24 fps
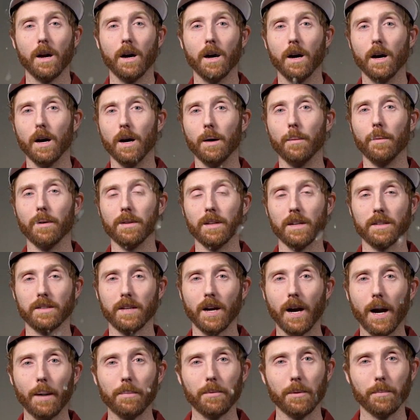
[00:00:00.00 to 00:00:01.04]
on the
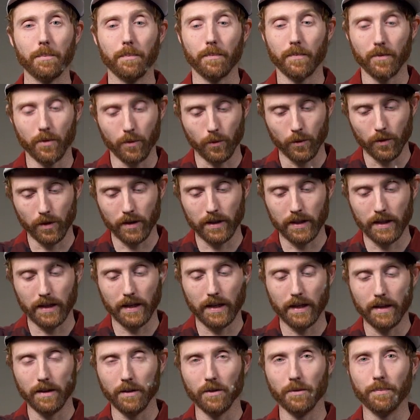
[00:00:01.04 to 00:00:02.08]
top to really get
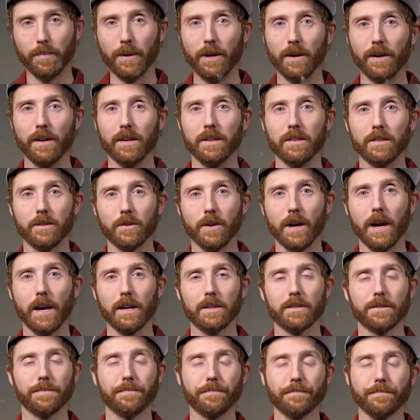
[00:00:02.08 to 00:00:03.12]
in those bearing
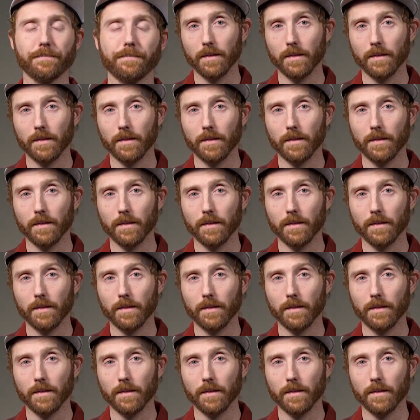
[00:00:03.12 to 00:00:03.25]
cracks.